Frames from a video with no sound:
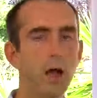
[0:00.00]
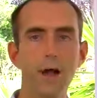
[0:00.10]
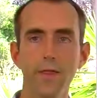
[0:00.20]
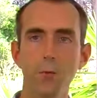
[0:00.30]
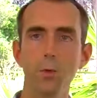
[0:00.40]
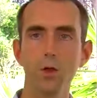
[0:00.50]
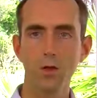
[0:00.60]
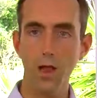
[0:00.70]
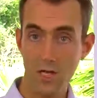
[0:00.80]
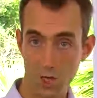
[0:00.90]
and then
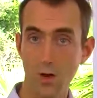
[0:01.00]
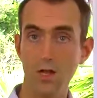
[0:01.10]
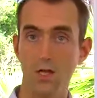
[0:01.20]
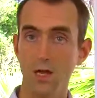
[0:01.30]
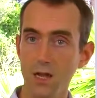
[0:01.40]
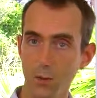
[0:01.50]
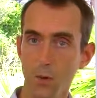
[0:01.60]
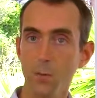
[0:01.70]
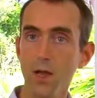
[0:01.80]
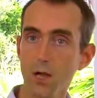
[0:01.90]
we extract it.
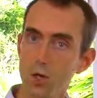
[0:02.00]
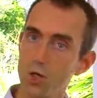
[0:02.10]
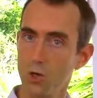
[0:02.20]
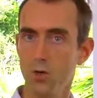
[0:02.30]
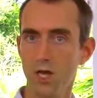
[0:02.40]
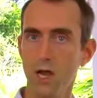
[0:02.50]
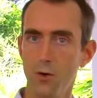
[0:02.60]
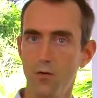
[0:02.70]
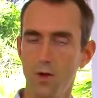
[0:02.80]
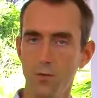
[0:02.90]
We make a juice
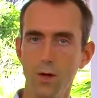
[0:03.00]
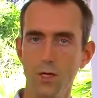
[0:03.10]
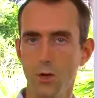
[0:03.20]
out of it, right?